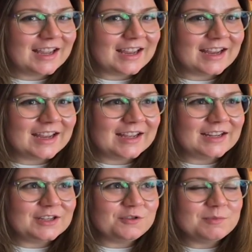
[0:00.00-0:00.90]

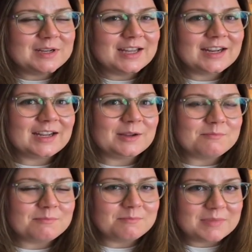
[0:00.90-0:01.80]
and you've been getting
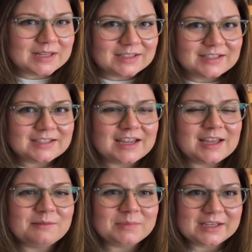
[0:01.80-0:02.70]
bits
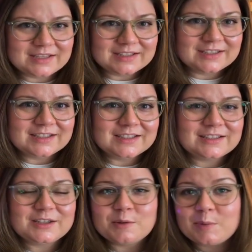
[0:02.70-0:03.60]
and
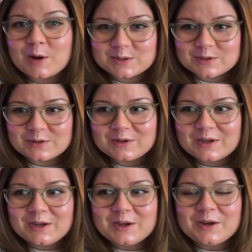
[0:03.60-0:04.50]
pieces to the puzzle,
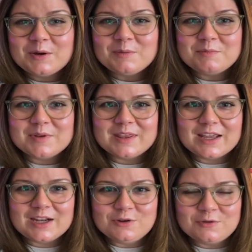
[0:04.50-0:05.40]
but
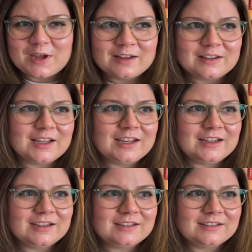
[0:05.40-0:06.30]
then you get
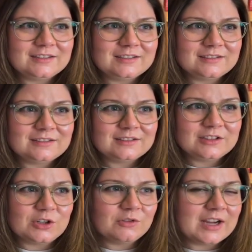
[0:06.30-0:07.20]
like
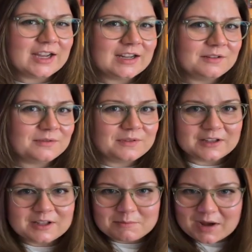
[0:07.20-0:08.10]
the grand
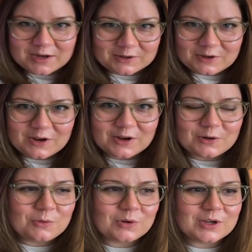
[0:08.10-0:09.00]
villain
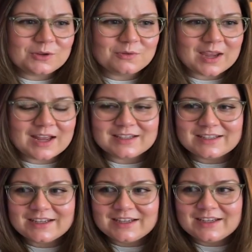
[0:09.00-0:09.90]
monologue, or you
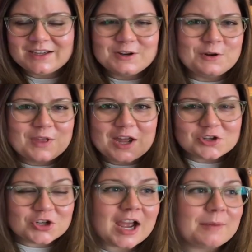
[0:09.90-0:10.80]
get, you know, that
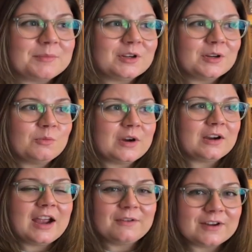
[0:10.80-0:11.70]
chapter
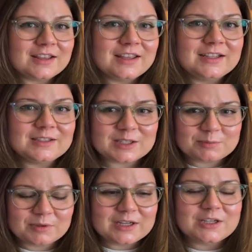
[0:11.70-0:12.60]
where everything is
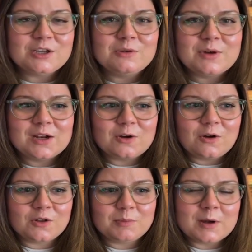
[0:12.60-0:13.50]
explained to you and
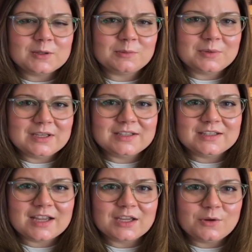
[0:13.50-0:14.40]
all the puzzle
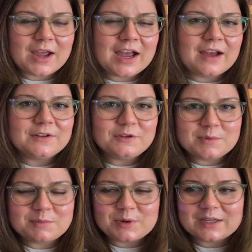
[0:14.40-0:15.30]
pieces that you have and you've
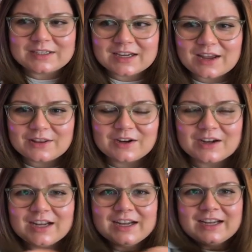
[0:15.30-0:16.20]
been putting together,
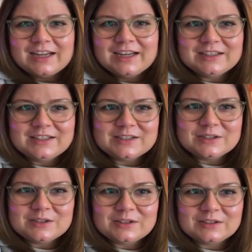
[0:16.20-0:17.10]

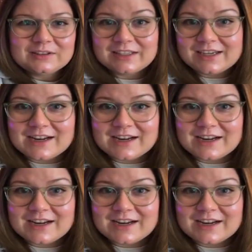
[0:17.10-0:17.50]
it's laid